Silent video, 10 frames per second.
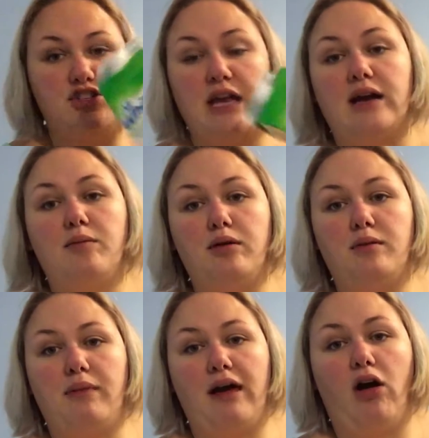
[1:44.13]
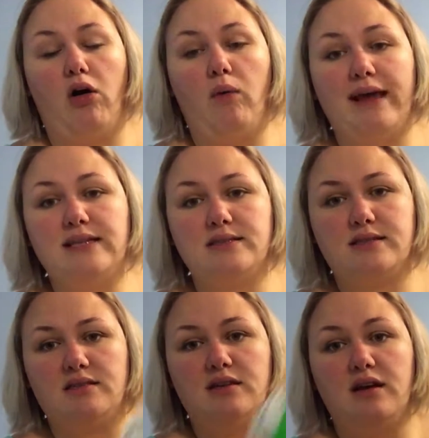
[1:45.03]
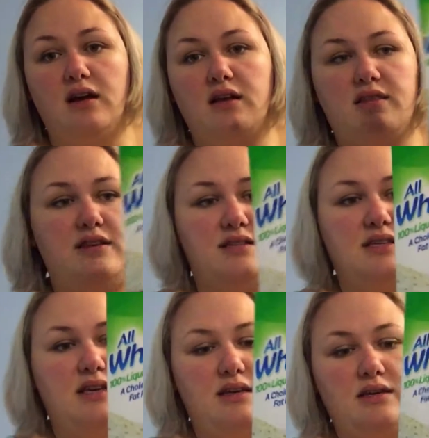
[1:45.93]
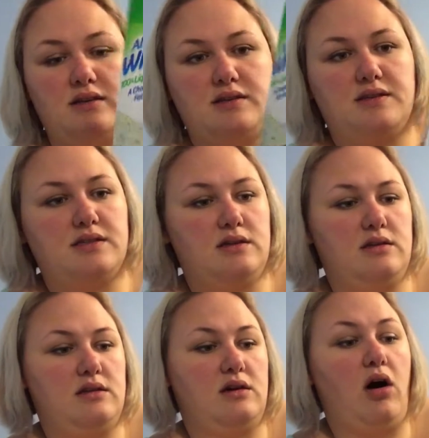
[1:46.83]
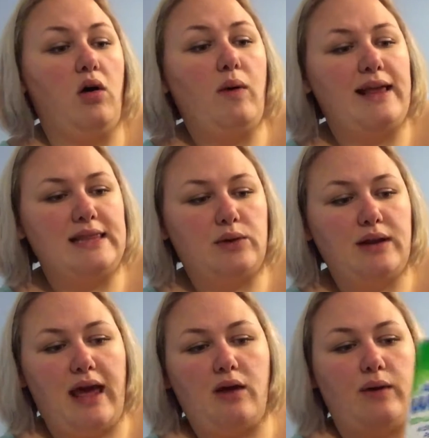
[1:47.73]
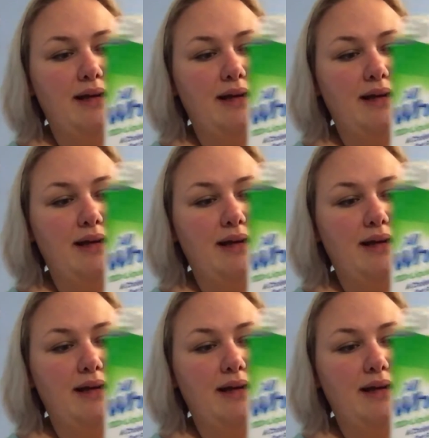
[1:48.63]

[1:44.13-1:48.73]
shake up my all whites. This is the all white liquid egg